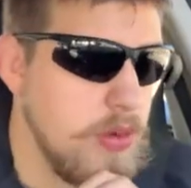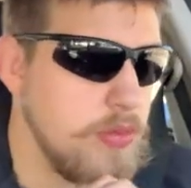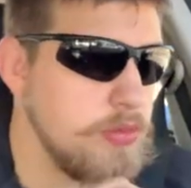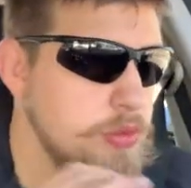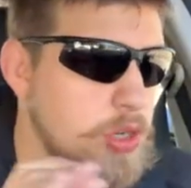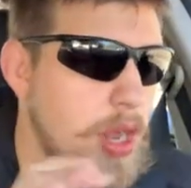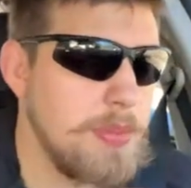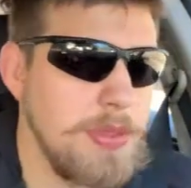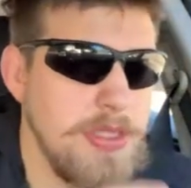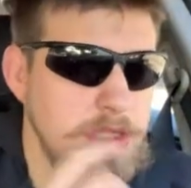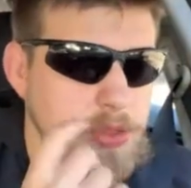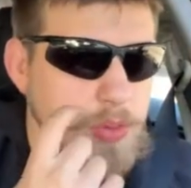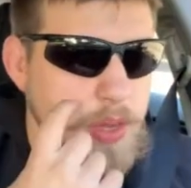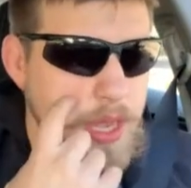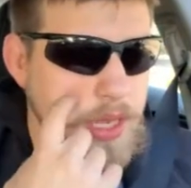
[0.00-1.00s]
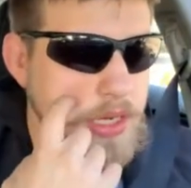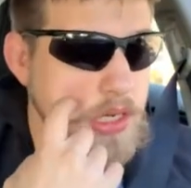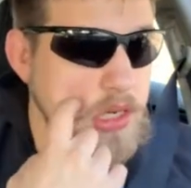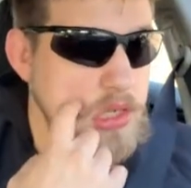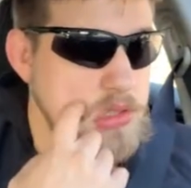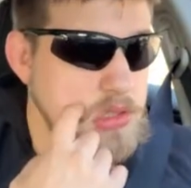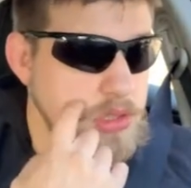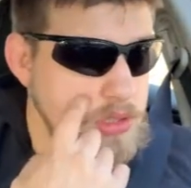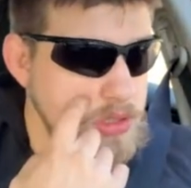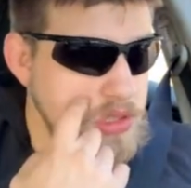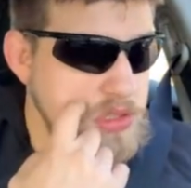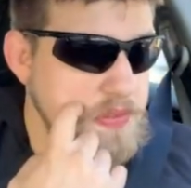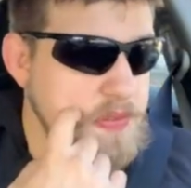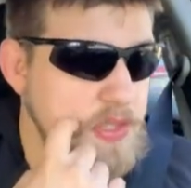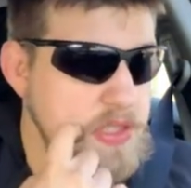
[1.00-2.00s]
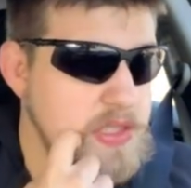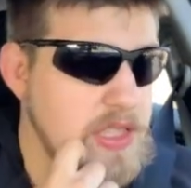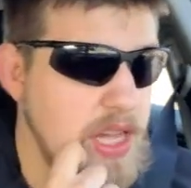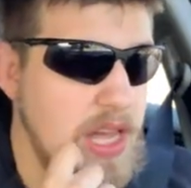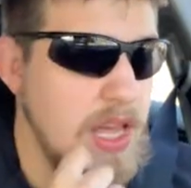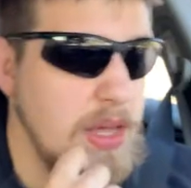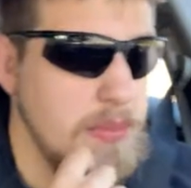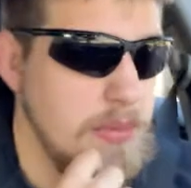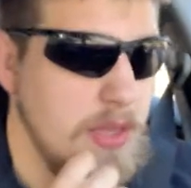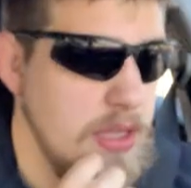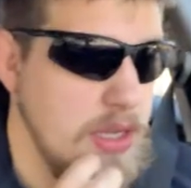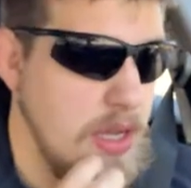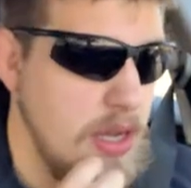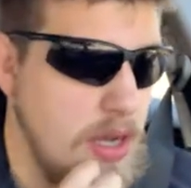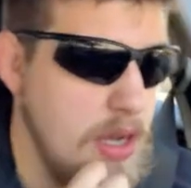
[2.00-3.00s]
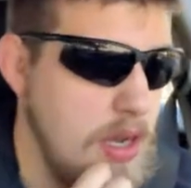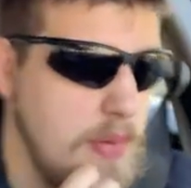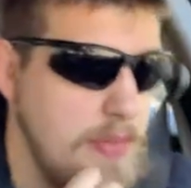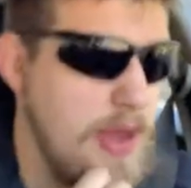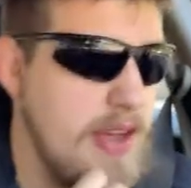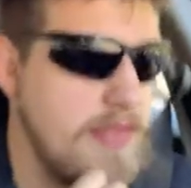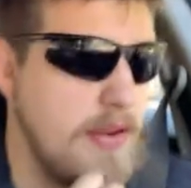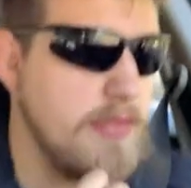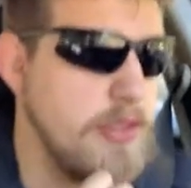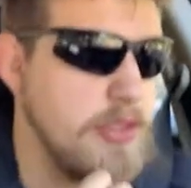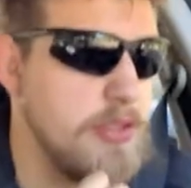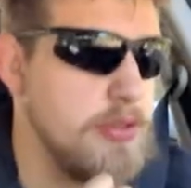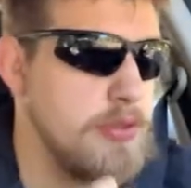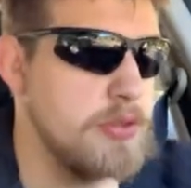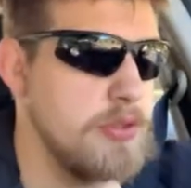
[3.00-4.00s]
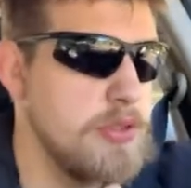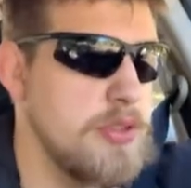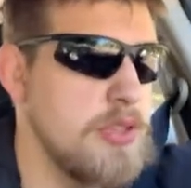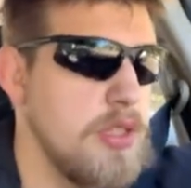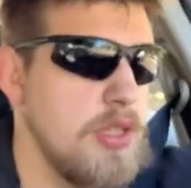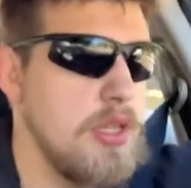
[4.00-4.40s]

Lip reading: dropping this weight, this is the first time I've ever used